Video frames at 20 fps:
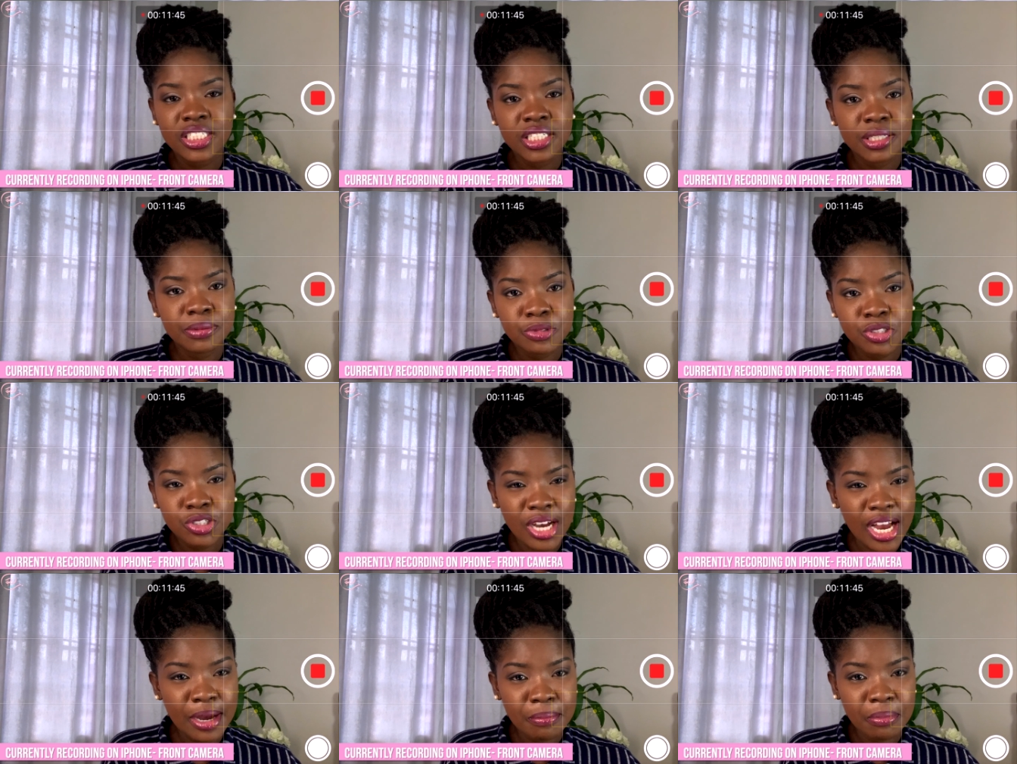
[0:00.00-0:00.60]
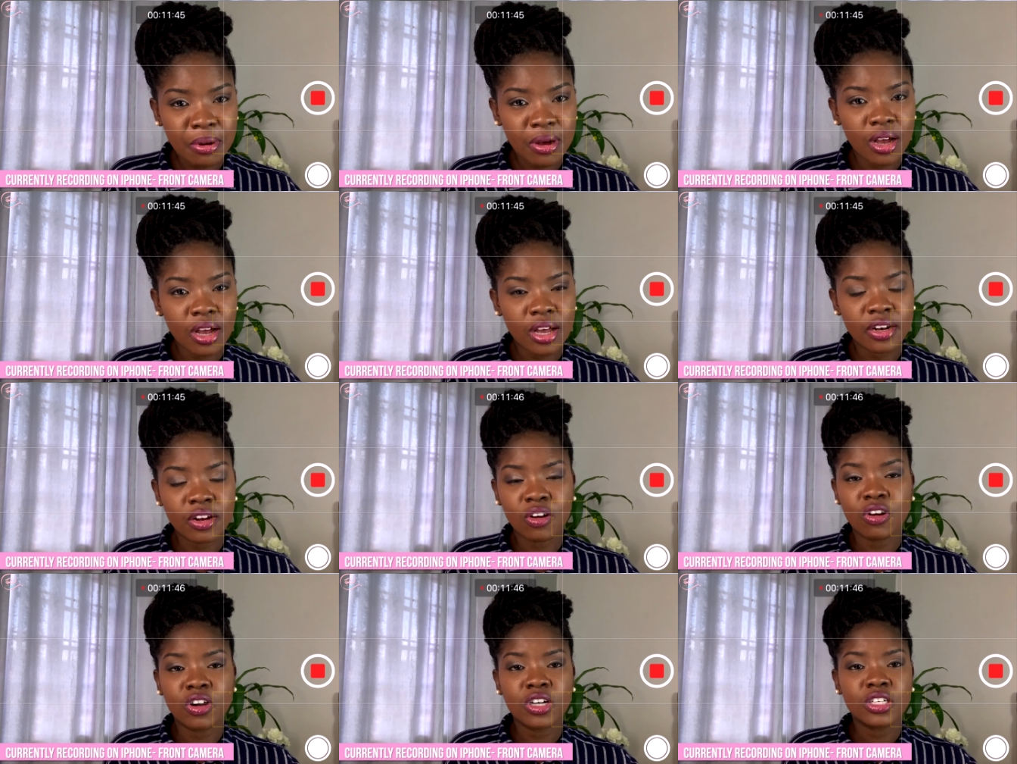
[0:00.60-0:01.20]
cheap
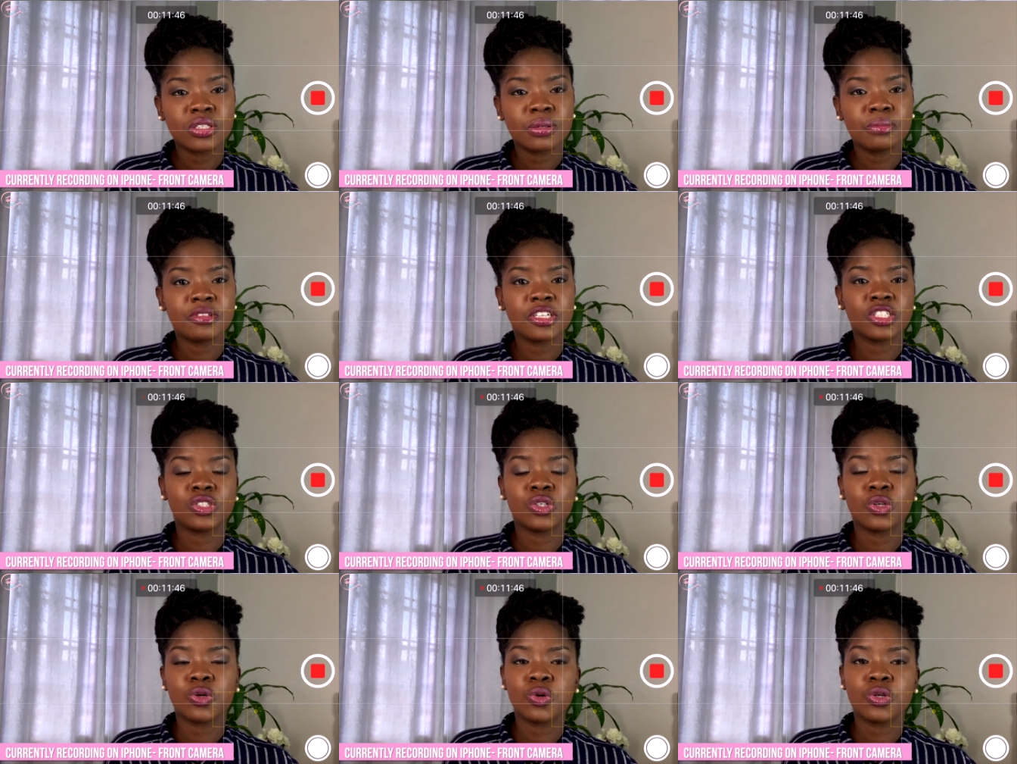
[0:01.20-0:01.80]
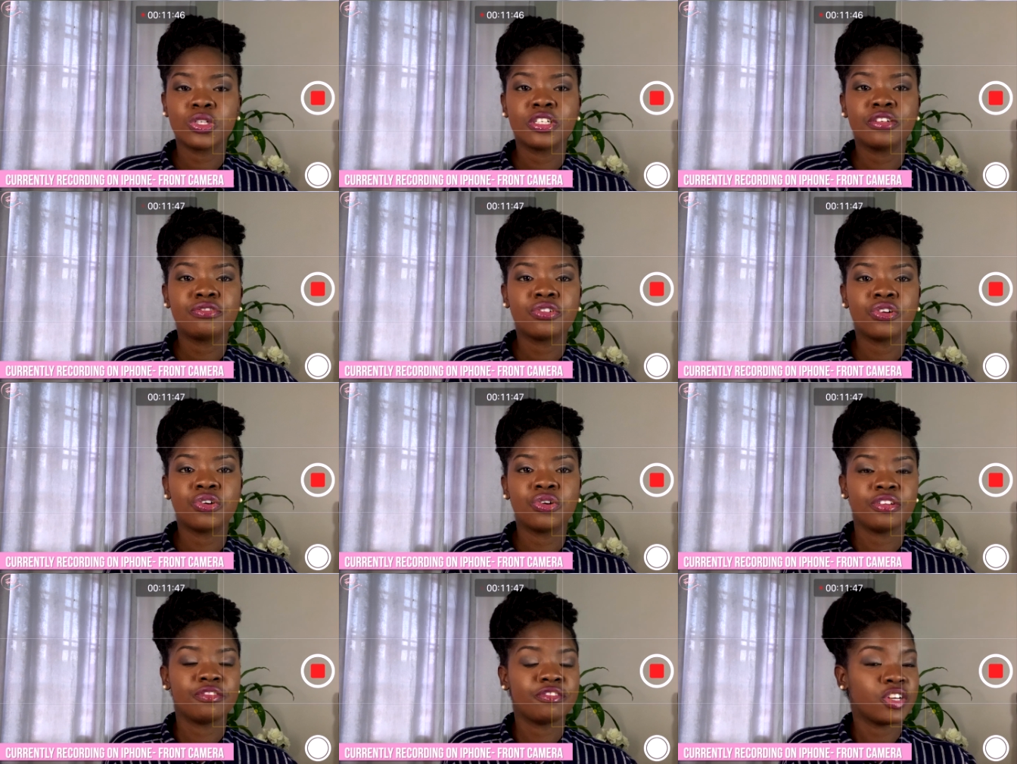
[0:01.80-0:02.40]
tripod or something to hold your
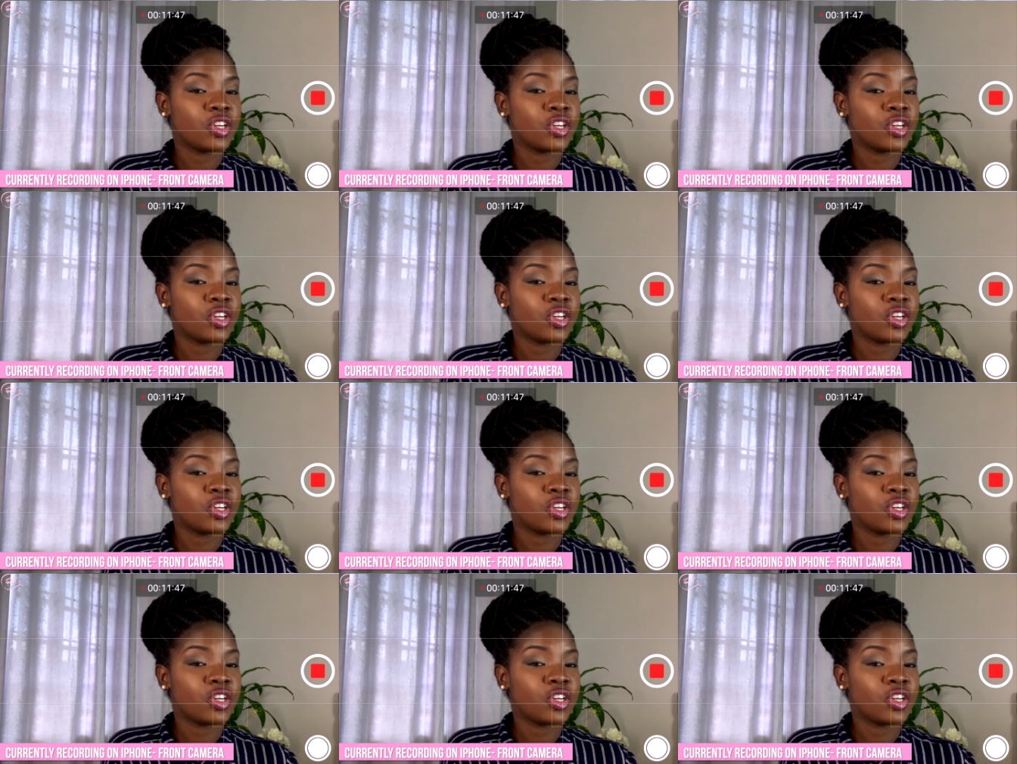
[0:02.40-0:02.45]
phone.